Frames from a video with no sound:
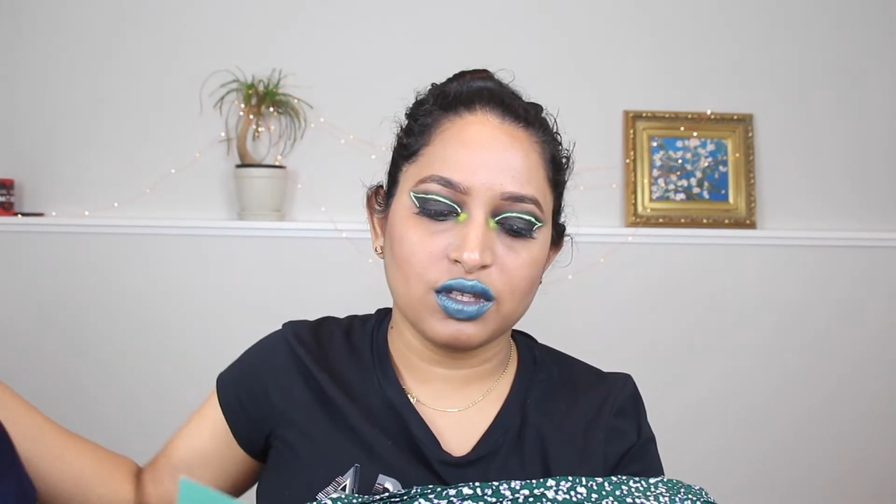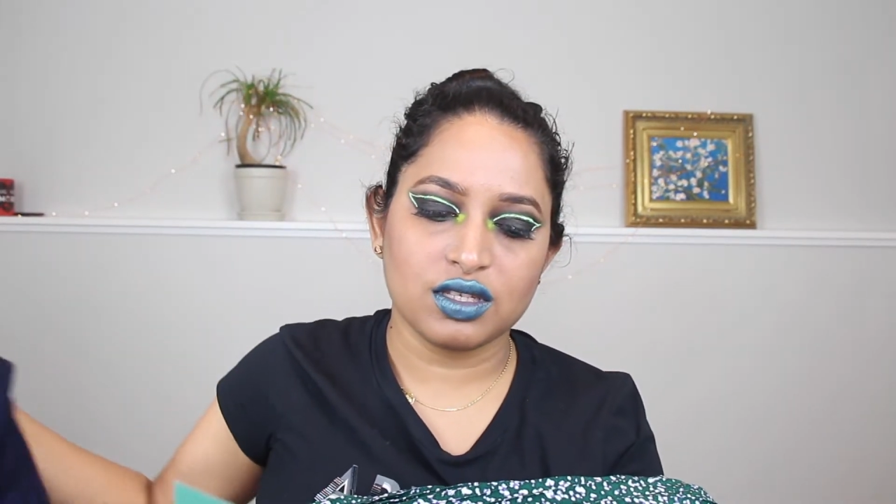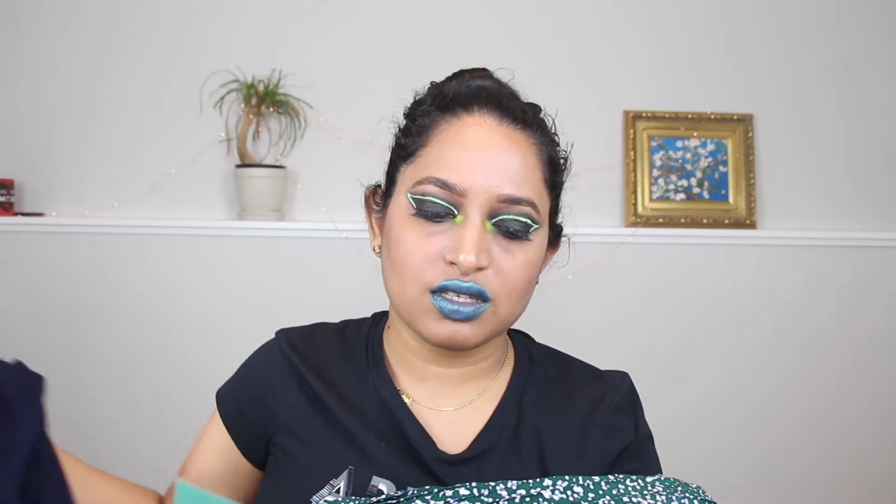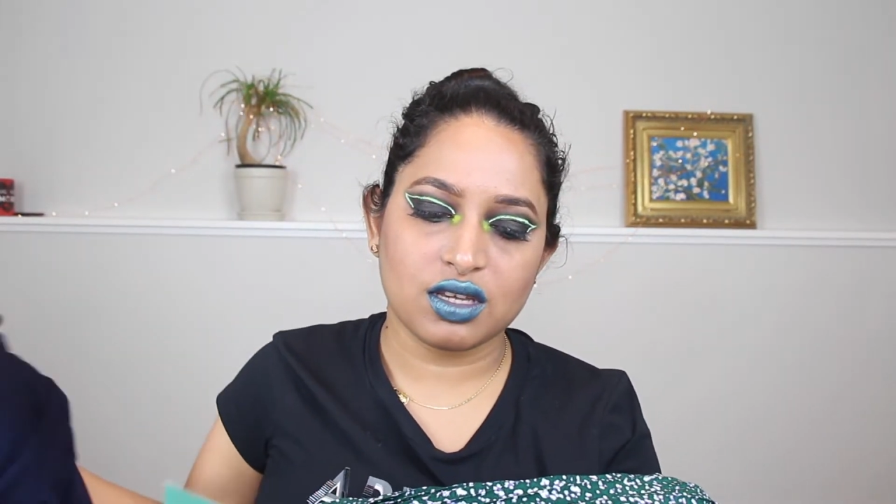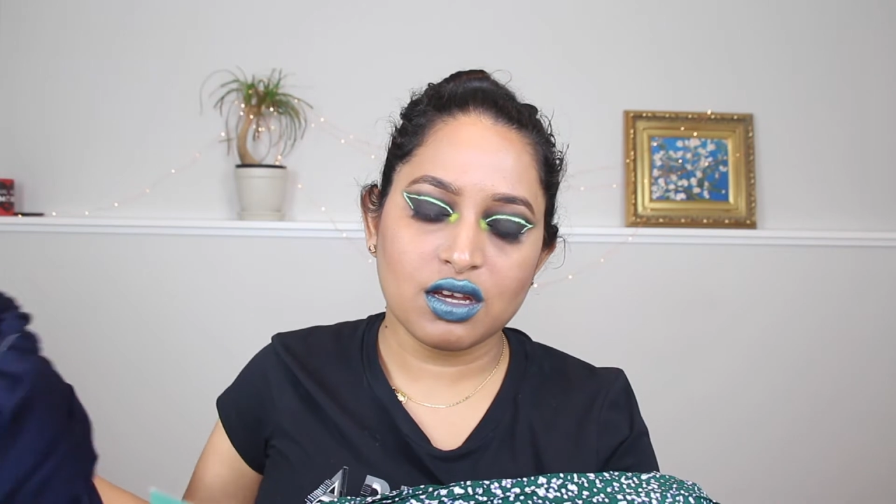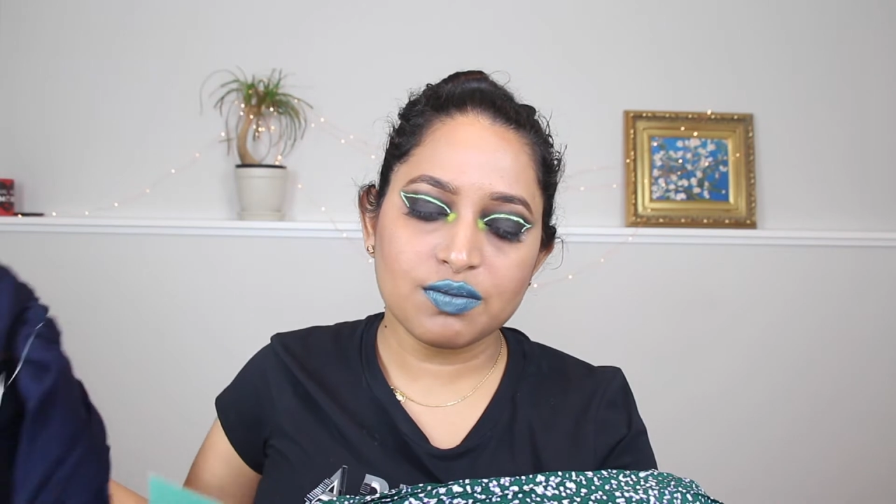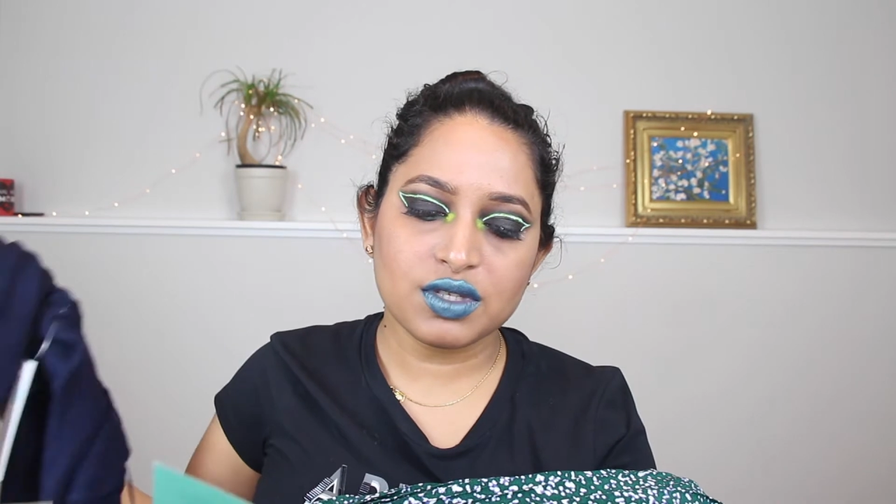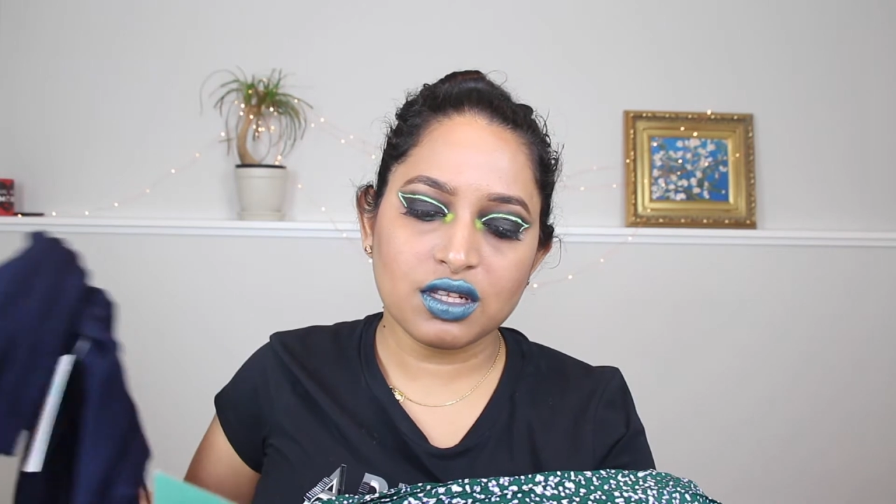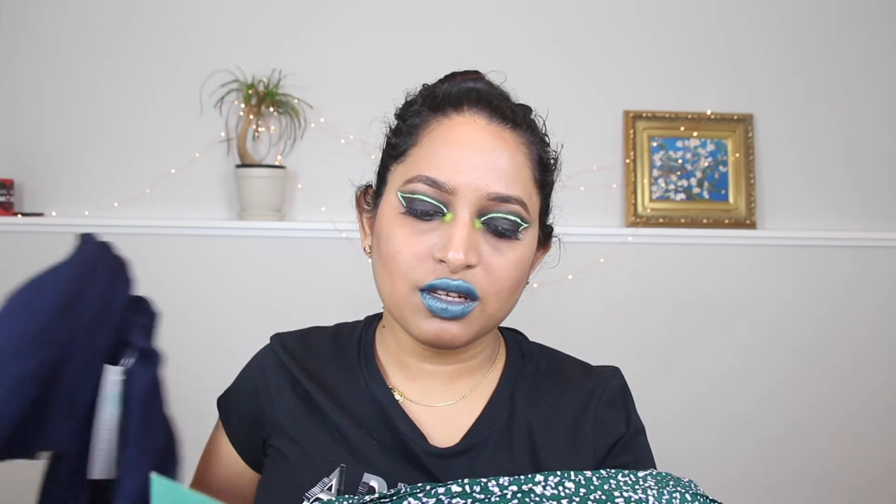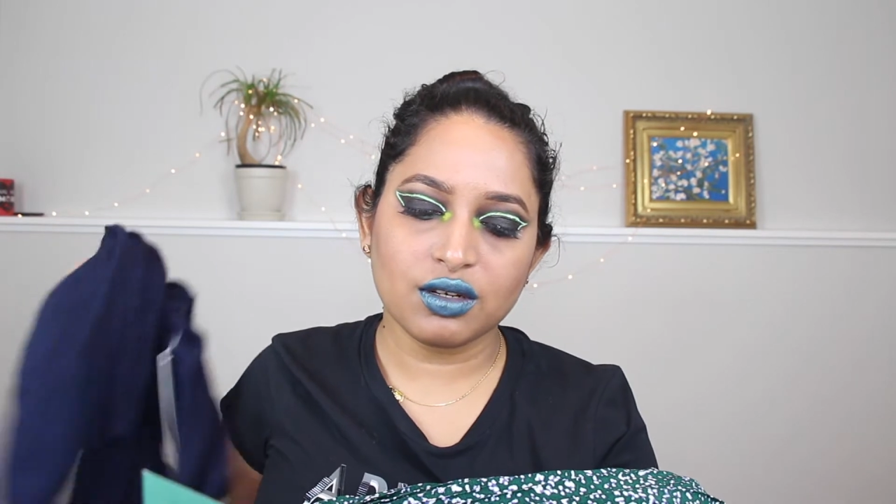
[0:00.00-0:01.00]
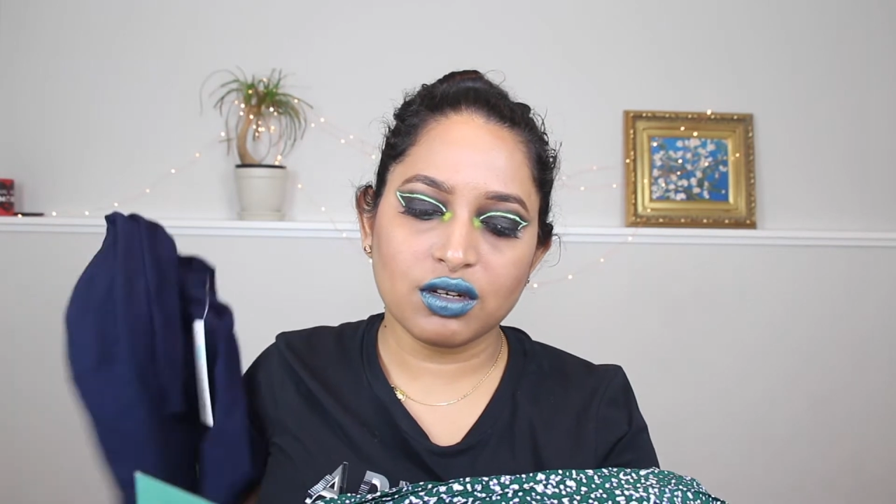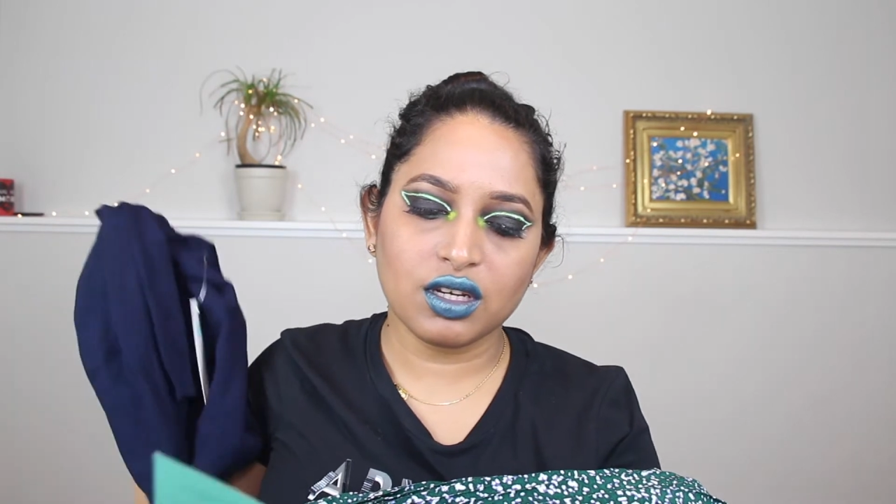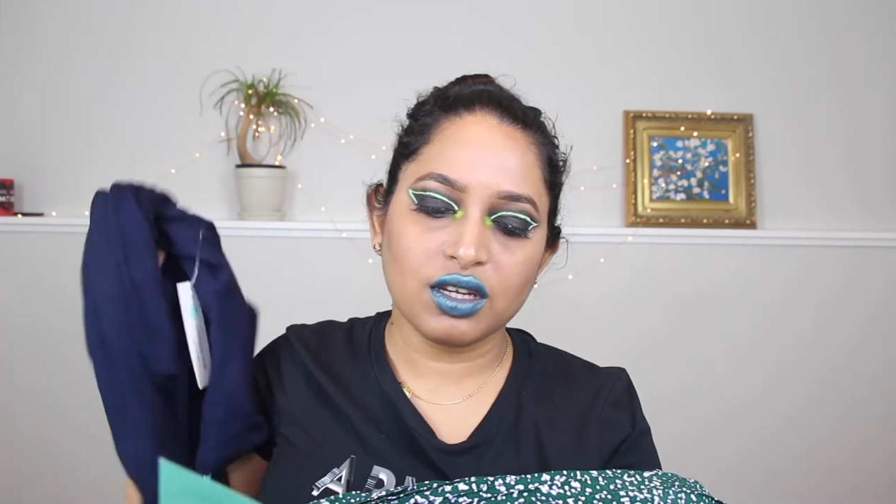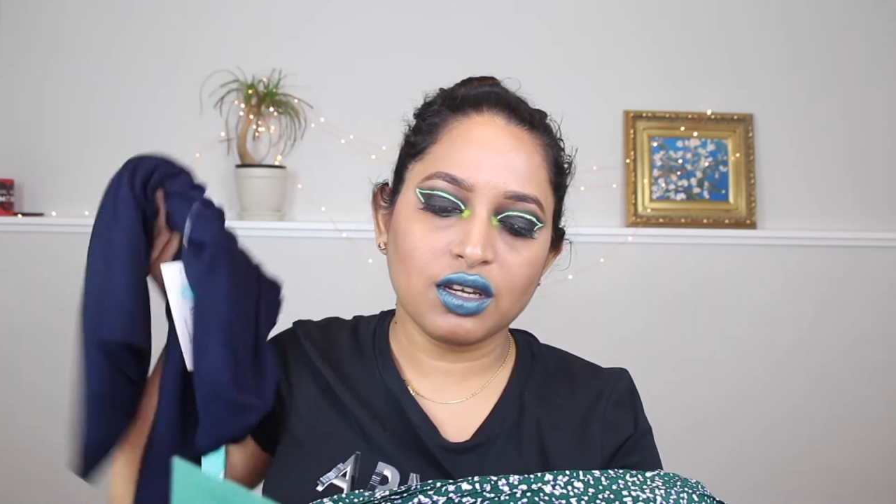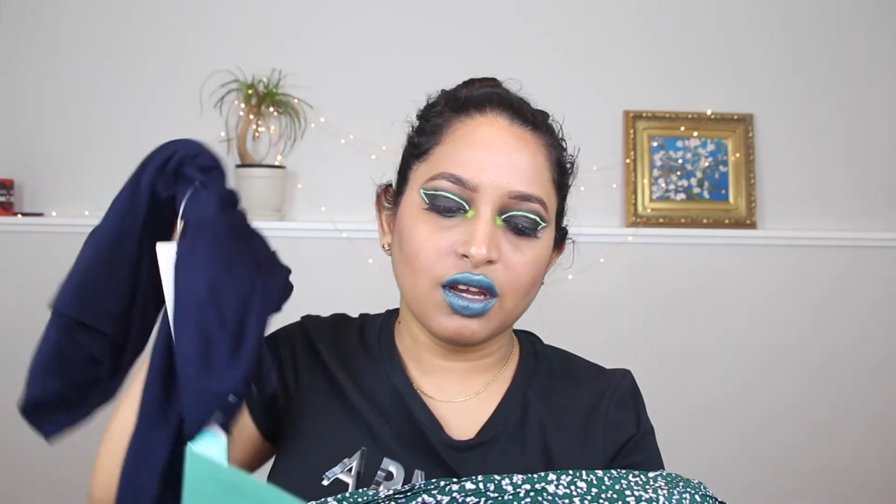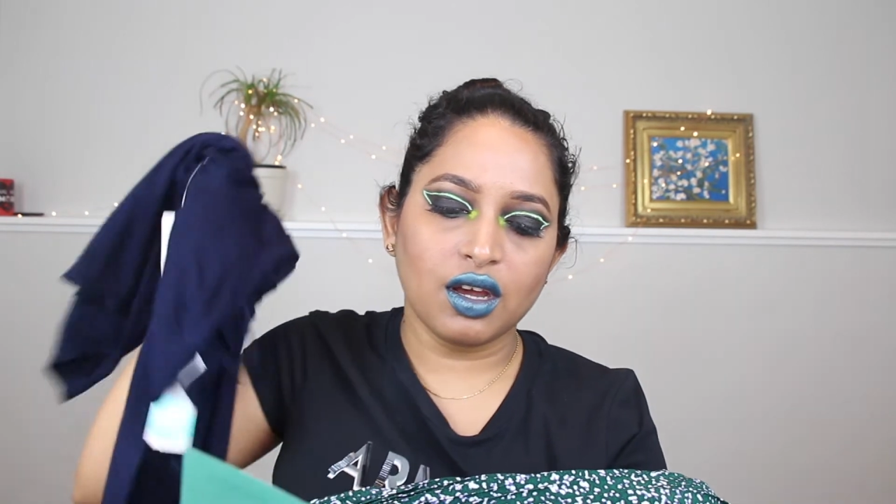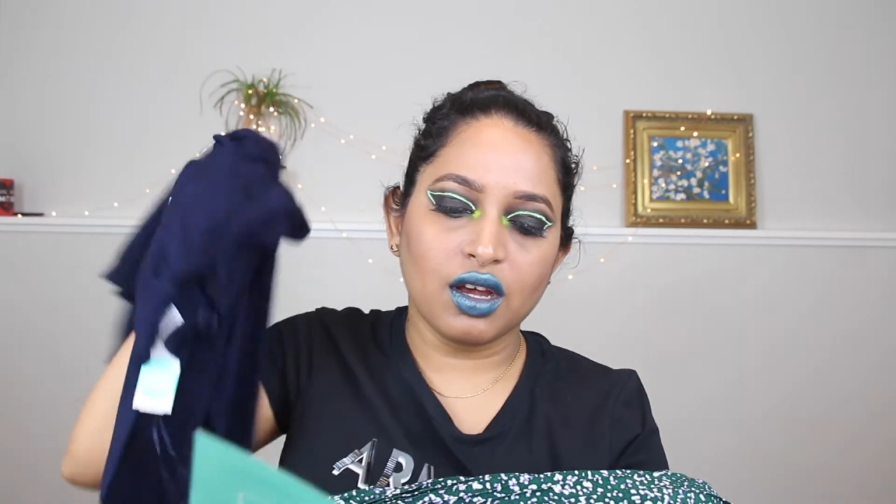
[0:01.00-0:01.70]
this absolutely